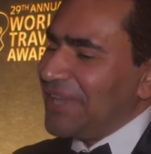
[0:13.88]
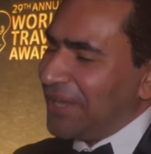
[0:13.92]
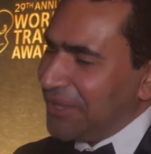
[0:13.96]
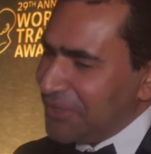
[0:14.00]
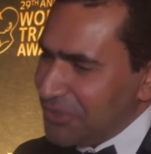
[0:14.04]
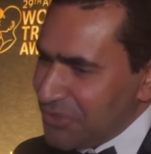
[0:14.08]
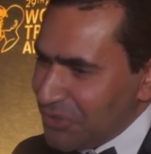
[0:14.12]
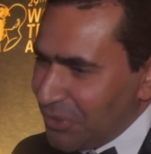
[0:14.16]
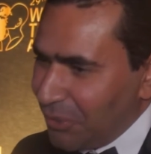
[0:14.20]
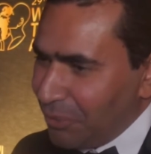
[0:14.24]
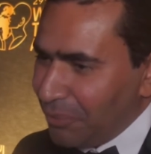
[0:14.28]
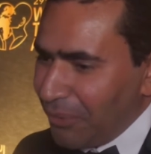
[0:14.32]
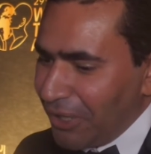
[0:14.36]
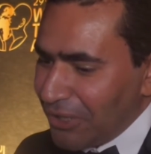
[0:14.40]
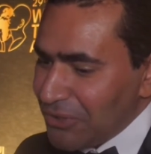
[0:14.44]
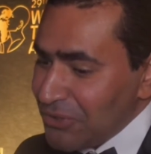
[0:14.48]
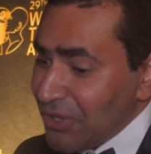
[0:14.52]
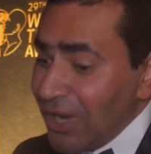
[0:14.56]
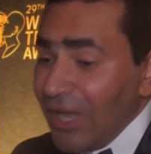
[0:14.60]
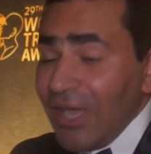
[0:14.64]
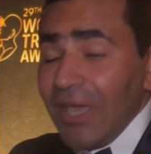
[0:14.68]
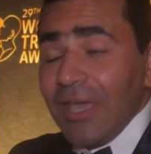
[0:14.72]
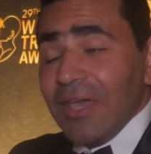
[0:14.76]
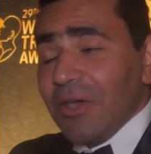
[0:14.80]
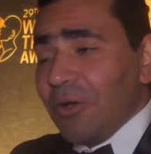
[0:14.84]
Thank you so
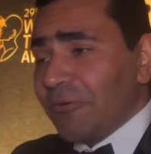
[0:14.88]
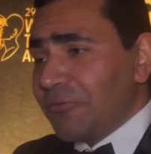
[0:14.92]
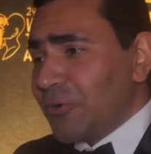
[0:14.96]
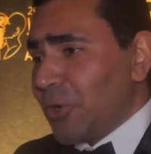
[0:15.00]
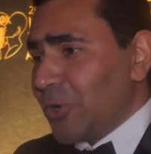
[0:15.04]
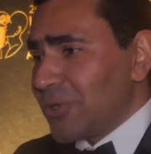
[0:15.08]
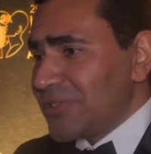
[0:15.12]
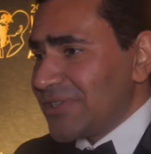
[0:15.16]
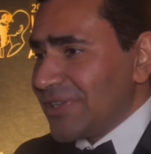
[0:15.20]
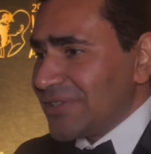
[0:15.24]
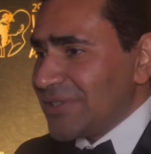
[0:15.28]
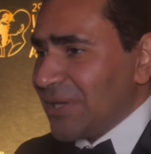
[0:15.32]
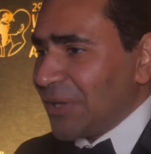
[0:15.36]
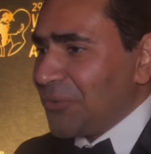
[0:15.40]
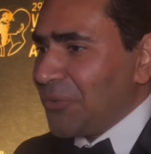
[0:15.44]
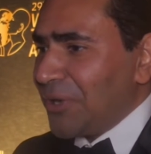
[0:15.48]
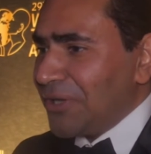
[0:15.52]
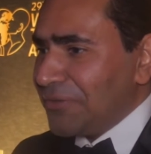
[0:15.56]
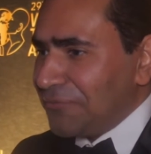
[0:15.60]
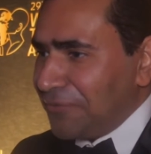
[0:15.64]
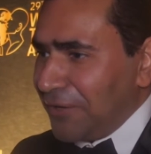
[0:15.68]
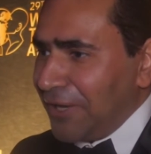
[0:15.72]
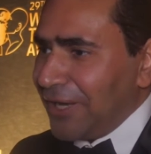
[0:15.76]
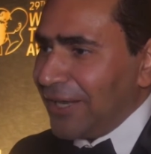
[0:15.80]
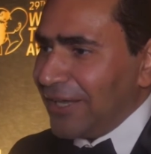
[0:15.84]
much. Of course, it's a
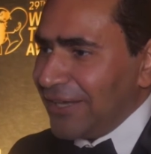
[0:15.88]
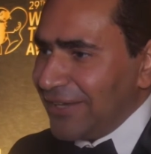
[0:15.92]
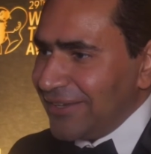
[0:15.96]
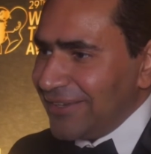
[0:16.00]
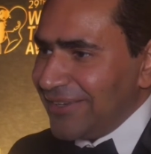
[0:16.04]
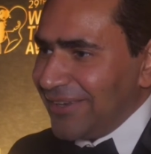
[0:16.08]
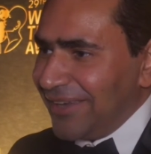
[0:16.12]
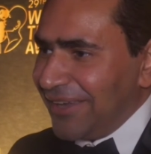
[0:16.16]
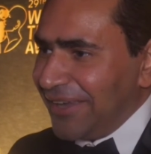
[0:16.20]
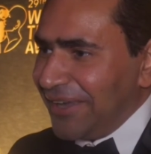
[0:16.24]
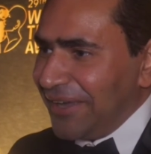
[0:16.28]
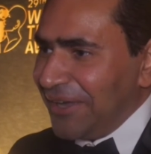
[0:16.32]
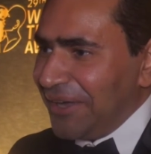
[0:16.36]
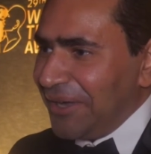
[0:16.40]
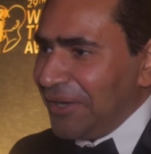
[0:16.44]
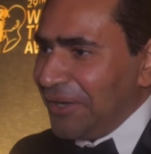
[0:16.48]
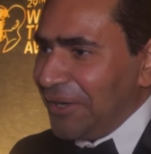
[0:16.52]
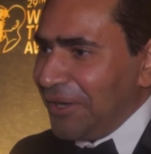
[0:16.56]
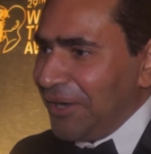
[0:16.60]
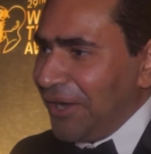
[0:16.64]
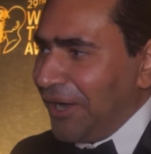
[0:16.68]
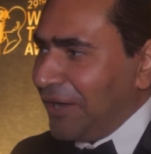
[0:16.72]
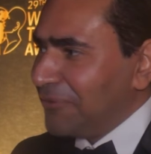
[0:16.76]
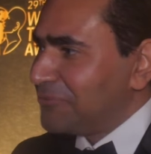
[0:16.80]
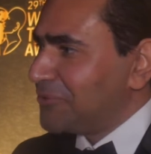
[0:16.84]
great feeling
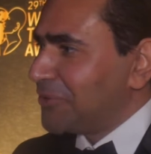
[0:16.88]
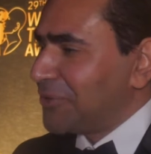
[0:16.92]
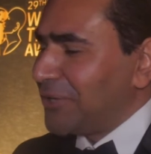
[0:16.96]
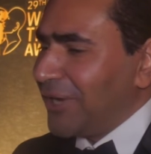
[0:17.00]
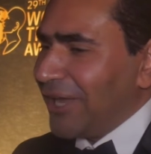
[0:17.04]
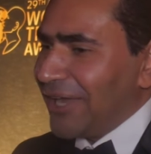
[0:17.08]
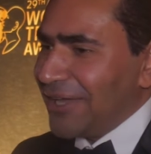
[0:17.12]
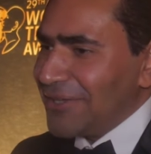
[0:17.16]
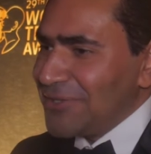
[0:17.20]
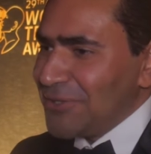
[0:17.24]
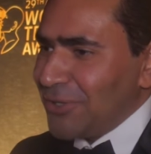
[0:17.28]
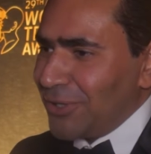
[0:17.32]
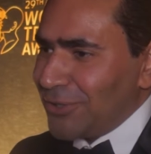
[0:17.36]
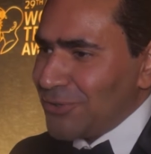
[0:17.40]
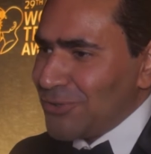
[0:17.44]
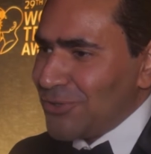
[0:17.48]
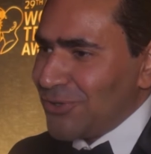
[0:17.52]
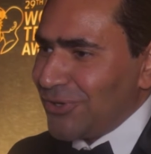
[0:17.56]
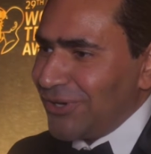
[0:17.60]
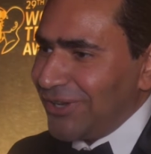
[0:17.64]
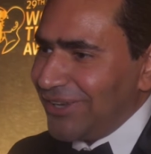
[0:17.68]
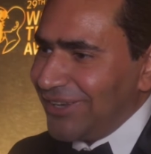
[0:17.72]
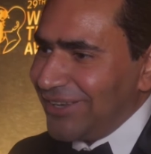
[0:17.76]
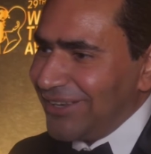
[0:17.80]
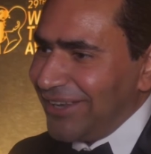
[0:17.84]
after like such